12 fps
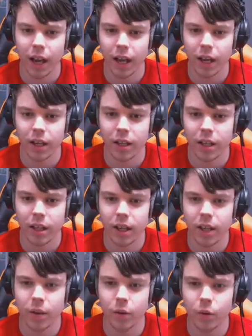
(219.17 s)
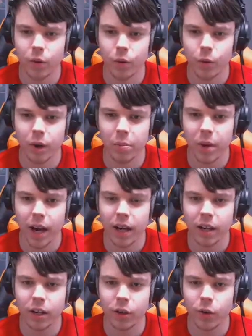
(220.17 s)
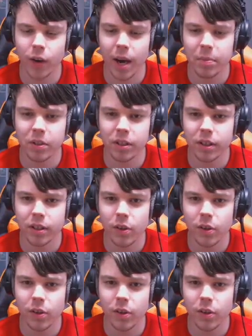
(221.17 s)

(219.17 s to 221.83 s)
And went back, grabbed